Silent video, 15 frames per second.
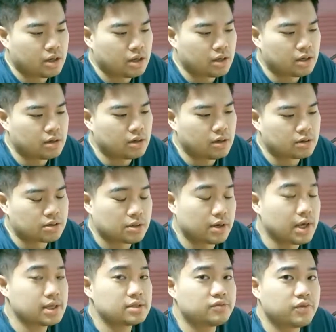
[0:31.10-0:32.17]
Korea
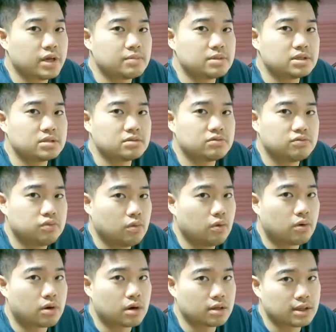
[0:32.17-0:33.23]
is famous
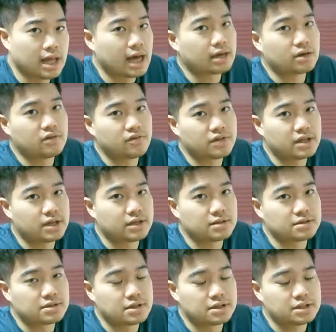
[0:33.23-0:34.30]
for a lot of
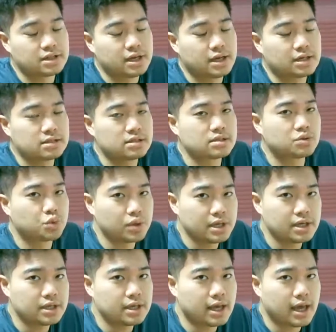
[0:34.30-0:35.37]
things such as
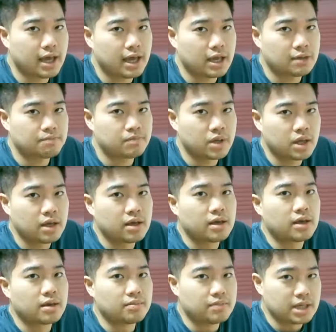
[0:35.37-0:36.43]
Squid Game,
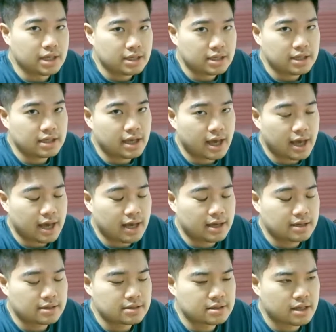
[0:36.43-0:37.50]

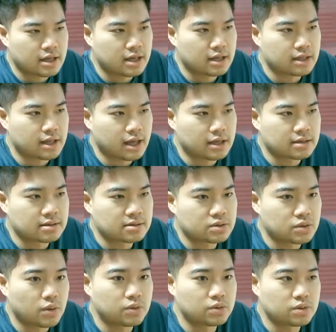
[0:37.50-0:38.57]
BTS, and like
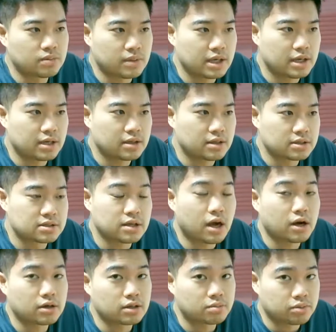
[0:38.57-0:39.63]
Son Heung-min, the
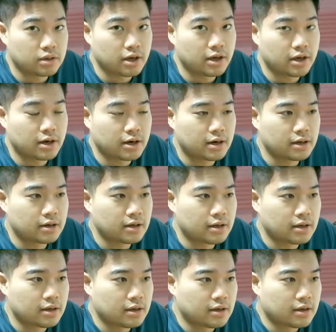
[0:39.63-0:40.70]
soccer player,
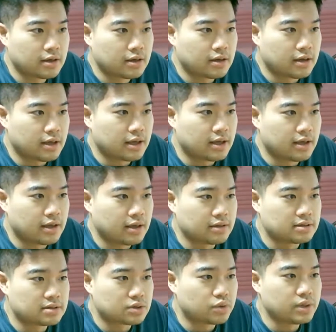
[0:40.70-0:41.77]
and
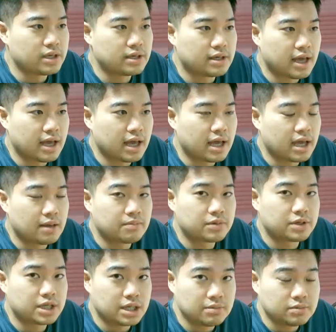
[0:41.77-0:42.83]
Squid Game,
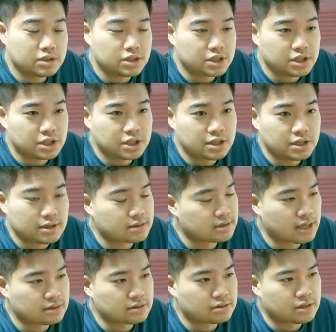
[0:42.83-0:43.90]
Kimchi,
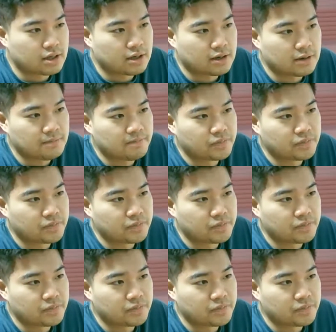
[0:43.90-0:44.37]
etc.